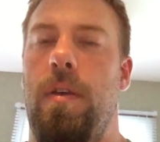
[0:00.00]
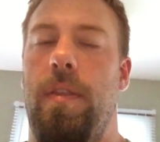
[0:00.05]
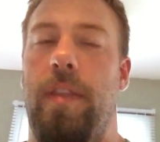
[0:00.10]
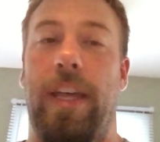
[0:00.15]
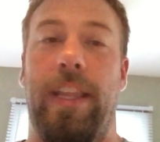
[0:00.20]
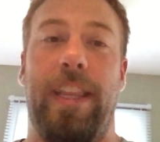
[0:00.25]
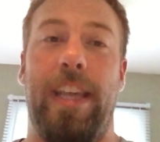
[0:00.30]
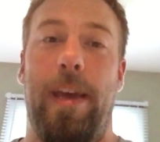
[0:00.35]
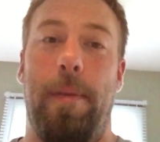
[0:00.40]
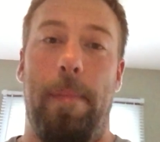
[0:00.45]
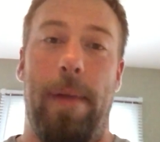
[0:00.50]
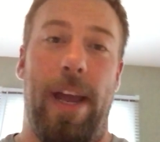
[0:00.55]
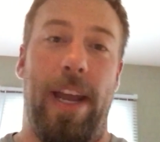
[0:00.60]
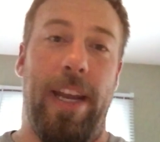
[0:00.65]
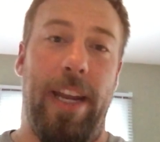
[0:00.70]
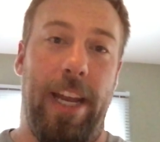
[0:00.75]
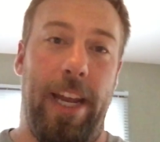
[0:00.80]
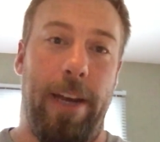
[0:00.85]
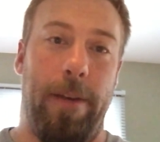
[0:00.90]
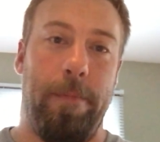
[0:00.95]
that they may
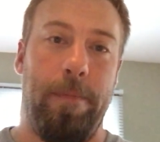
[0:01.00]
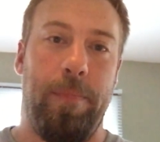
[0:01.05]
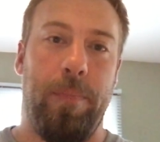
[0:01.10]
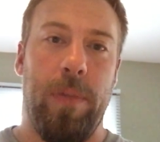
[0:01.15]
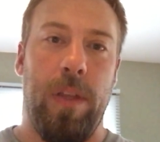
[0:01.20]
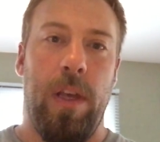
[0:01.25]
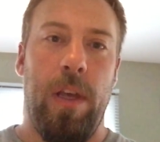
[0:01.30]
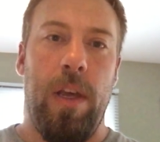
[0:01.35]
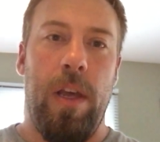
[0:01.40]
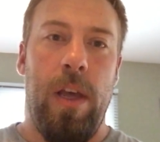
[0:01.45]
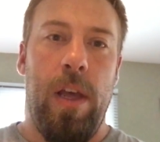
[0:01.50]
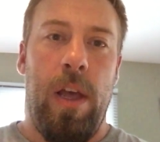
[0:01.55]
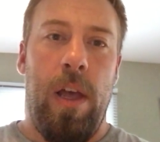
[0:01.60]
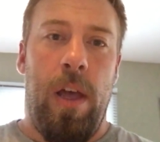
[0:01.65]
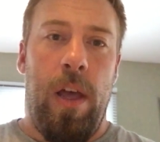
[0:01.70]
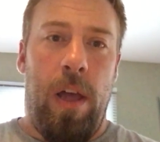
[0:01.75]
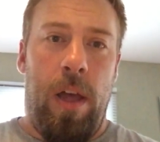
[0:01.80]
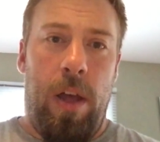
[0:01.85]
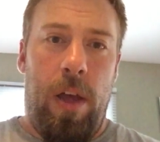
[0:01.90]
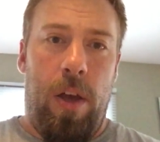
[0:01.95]
need.
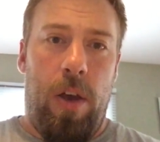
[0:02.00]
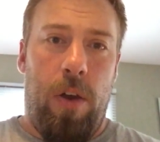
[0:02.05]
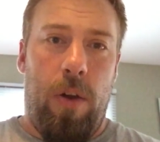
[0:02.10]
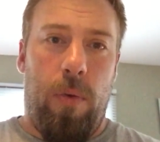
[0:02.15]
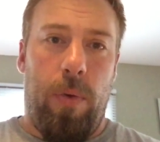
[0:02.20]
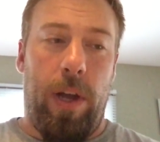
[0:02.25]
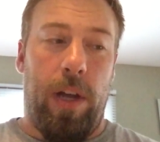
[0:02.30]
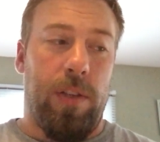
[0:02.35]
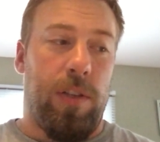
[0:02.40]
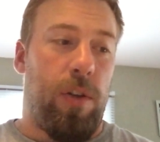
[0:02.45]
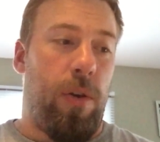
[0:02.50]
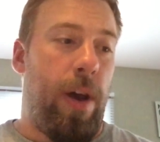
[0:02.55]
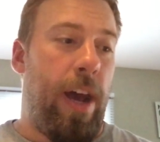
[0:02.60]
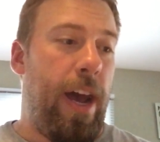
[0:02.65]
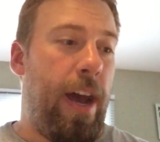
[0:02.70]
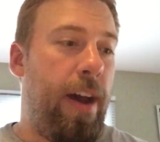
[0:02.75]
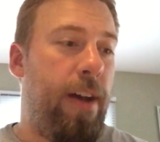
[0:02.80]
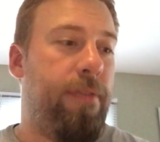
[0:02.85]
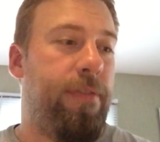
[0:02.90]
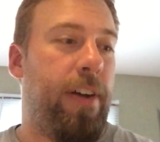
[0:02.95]
We also
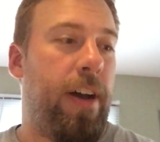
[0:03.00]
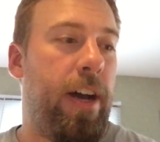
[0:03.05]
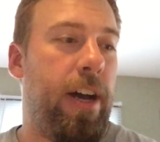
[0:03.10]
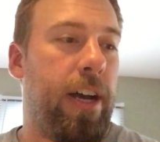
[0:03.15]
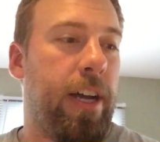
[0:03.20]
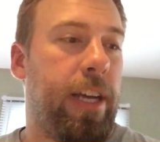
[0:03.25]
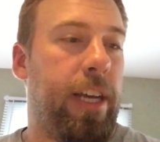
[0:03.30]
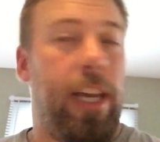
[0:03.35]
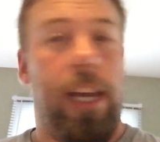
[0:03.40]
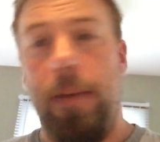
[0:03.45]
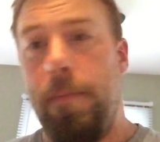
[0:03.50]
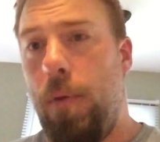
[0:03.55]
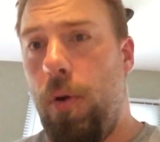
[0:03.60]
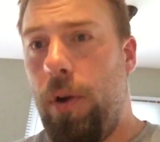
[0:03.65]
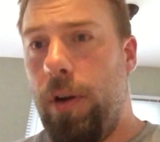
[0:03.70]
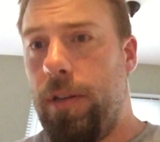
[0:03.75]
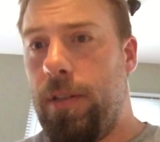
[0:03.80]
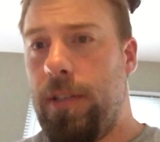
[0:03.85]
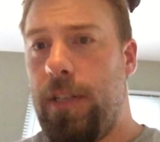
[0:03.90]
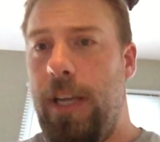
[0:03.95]
have
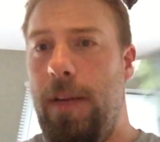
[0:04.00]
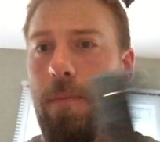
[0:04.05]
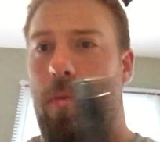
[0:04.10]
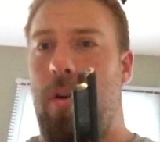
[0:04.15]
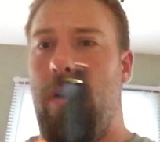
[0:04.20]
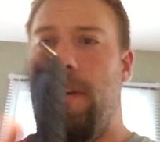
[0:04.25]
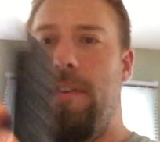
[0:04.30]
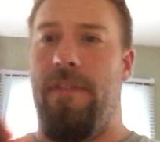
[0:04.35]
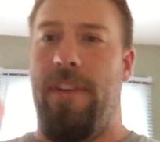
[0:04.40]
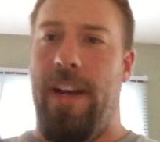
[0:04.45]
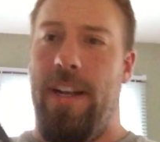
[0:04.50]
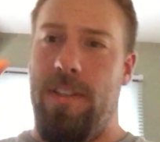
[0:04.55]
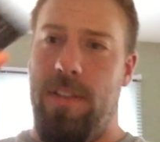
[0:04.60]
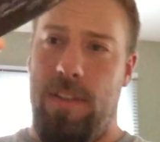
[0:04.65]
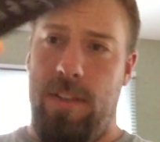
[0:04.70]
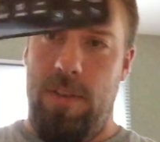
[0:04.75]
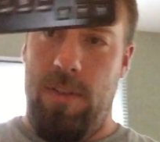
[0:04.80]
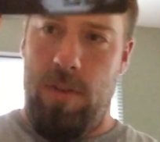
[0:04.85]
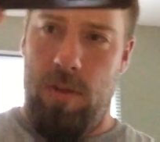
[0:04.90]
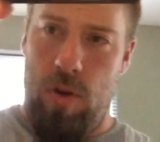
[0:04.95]
keyboard
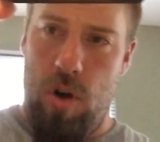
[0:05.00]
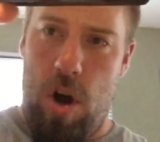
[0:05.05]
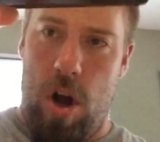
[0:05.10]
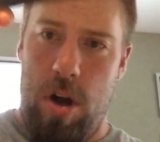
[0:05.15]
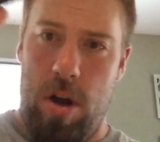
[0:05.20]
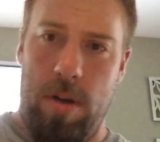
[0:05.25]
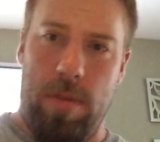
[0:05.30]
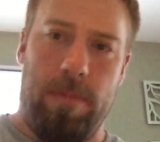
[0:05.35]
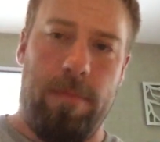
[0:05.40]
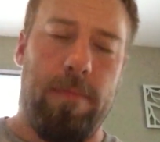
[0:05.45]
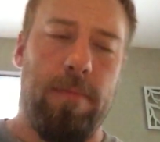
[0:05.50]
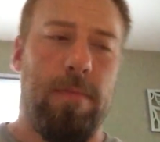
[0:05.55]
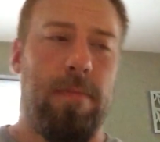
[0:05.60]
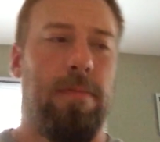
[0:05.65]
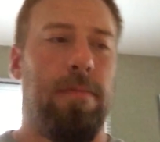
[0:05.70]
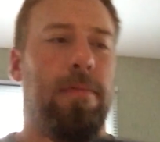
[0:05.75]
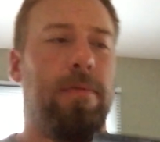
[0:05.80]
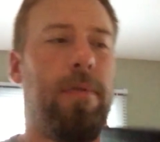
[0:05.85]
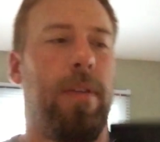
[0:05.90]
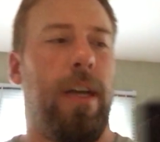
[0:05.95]
devices.
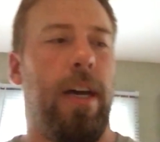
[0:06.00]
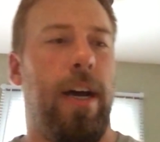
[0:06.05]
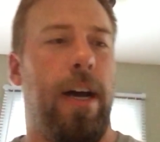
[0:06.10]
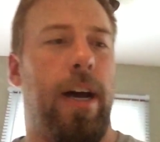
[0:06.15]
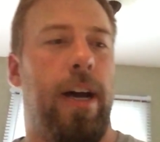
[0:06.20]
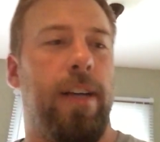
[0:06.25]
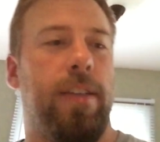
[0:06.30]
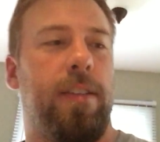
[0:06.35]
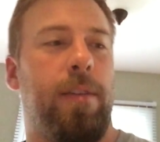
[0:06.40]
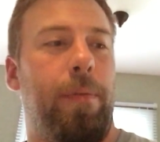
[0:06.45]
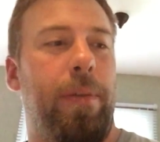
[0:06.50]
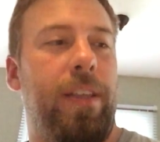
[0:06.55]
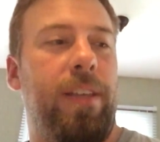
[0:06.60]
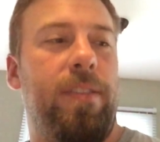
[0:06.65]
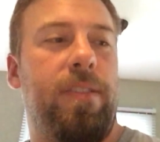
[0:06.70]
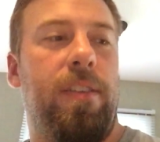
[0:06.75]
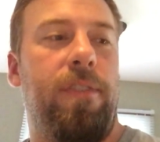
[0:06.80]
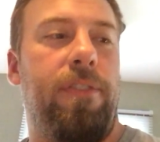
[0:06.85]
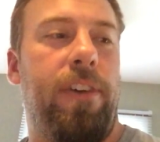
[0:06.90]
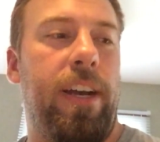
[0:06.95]
Some of
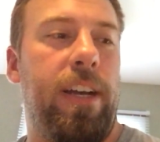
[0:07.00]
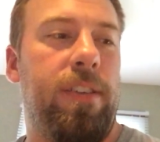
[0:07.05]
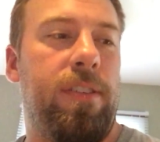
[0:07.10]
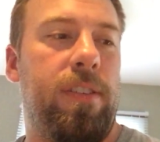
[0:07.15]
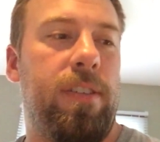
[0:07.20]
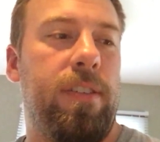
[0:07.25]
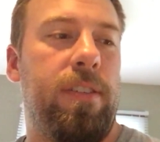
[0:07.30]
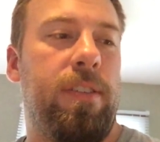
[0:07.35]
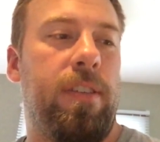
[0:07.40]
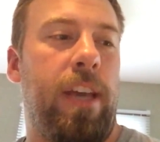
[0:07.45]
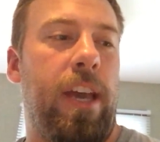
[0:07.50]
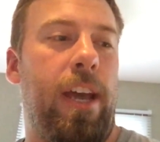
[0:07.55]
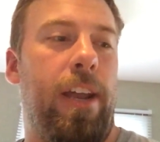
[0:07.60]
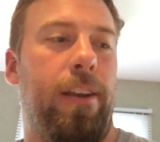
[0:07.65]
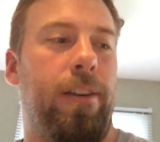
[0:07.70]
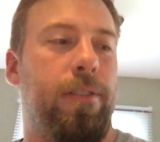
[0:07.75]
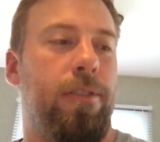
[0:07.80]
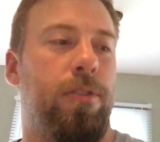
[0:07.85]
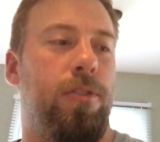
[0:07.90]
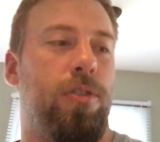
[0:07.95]
these devices
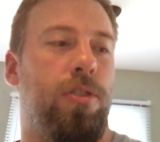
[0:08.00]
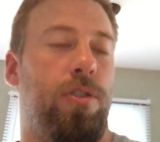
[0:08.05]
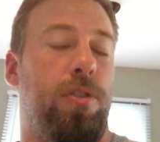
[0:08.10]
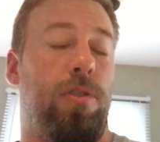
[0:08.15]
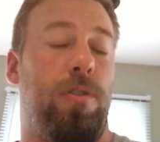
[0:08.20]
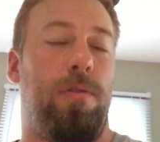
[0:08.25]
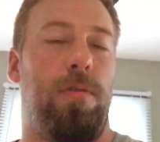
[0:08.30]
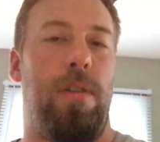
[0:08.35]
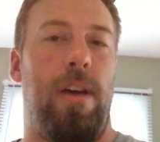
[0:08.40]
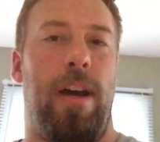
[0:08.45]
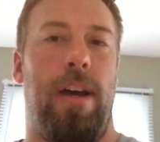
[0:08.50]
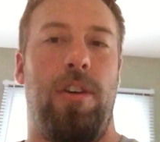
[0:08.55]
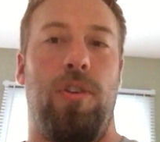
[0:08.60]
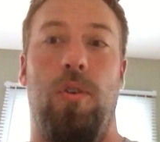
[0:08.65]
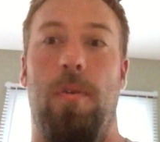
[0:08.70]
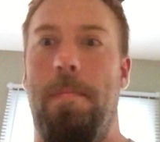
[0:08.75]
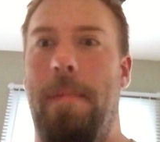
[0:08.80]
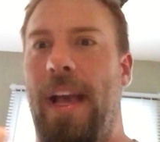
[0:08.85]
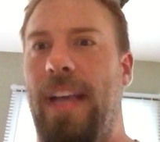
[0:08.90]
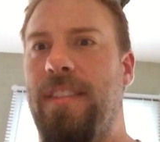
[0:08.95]
can do
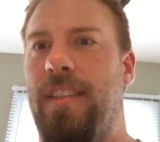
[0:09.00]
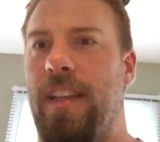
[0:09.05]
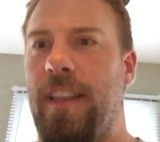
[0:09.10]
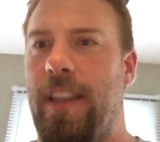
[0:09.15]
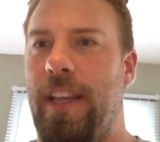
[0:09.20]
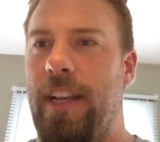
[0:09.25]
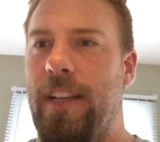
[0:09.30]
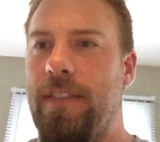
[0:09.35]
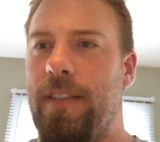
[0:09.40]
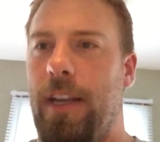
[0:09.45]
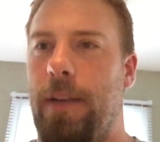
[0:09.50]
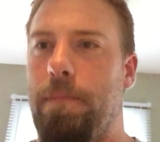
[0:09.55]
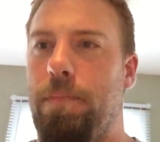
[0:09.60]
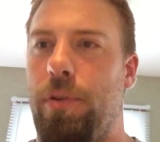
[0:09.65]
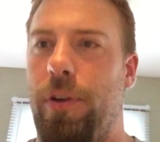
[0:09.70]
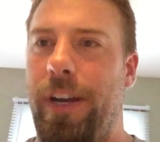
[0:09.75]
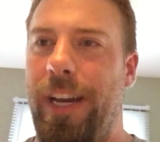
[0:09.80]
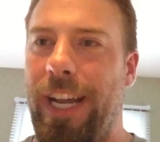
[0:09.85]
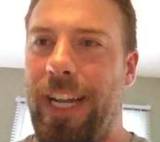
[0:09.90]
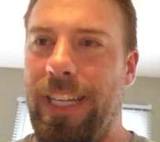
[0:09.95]
amazing things like
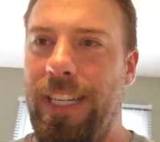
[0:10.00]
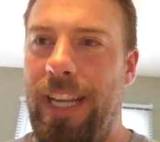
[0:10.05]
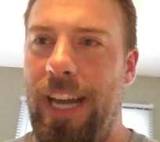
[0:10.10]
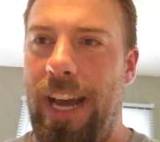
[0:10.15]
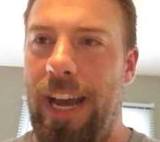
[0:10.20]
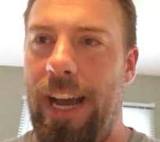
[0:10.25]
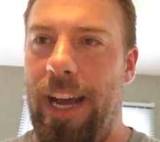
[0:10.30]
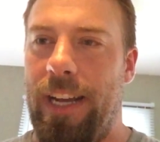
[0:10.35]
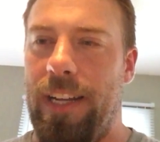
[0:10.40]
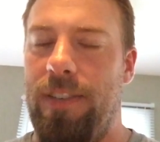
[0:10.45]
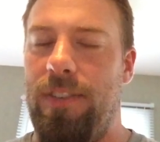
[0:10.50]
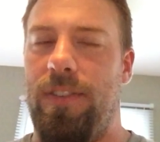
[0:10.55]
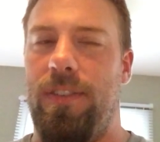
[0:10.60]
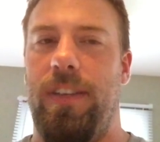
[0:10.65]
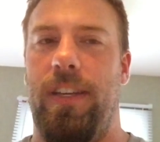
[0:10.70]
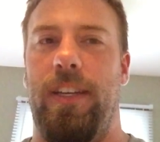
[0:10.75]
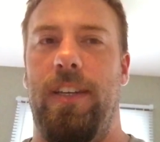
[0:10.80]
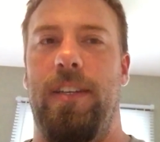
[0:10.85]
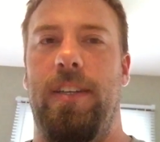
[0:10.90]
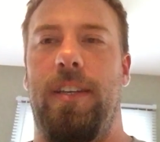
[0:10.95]
predict text
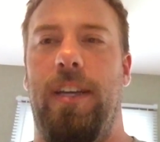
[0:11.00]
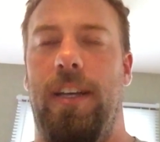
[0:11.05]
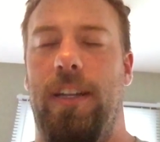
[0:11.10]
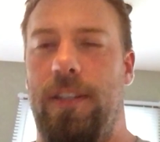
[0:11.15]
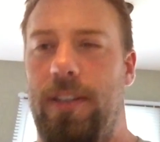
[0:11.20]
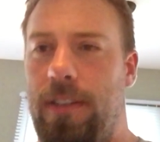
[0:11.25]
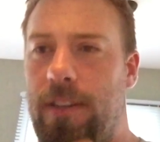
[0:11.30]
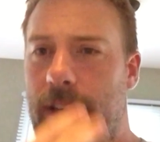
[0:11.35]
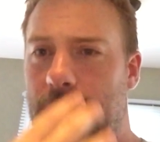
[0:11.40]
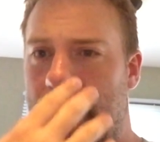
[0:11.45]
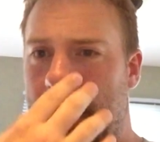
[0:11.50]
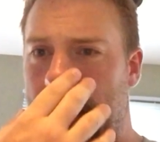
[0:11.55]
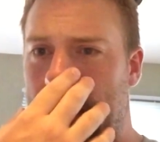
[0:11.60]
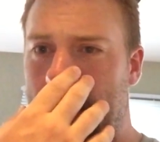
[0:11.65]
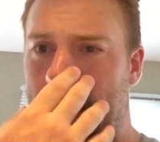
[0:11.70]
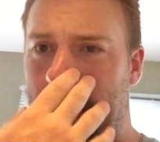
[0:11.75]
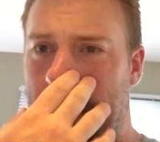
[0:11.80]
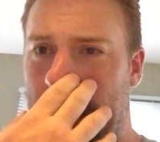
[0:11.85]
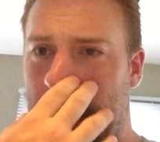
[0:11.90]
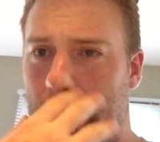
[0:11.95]
and
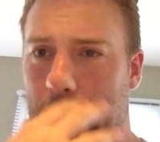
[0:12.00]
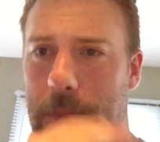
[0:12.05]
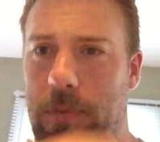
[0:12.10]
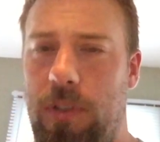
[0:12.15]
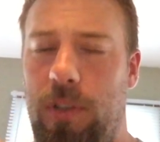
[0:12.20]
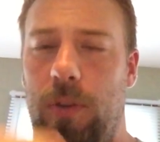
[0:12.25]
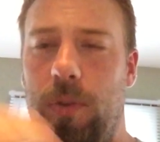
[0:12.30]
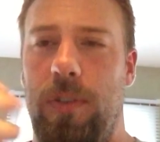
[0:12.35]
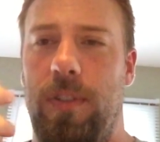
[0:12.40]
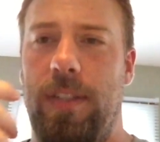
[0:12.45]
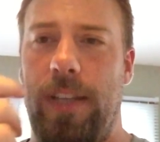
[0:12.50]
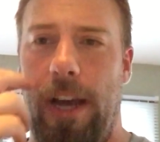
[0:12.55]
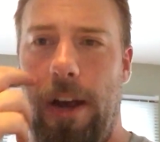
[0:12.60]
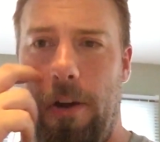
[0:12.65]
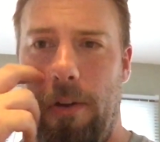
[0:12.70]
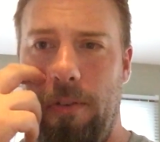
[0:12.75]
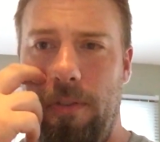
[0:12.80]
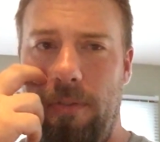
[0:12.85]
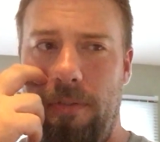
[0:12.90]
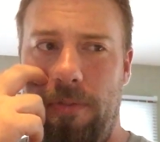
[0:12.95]
help students
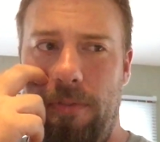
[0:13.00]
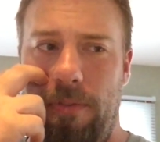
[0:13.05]
out